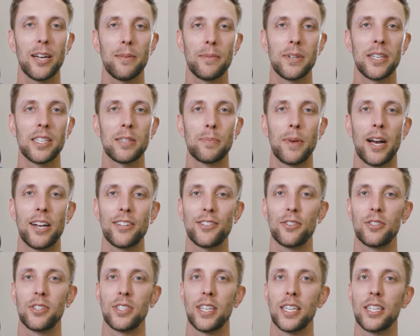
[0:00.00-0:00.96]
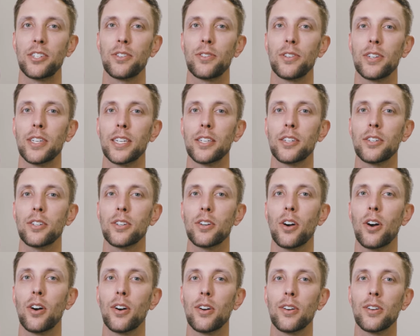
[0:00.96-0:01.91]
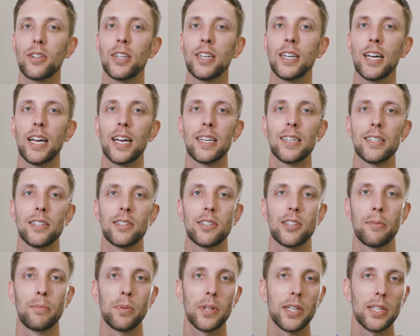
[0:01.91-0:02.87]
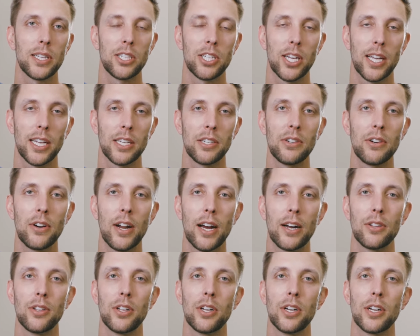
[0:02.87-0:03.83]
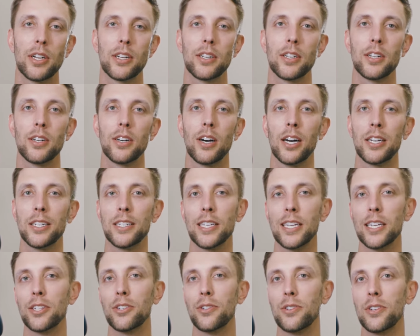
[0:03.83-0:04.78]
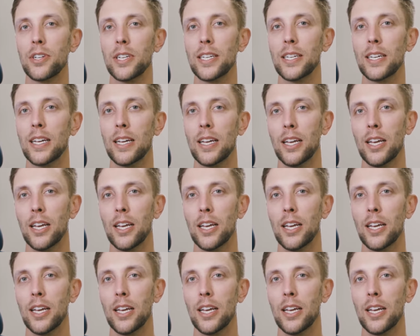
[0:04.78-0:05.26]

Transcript: coming to Smile Solutions Dentistry, Carla has completely changed her outlook on dentistry.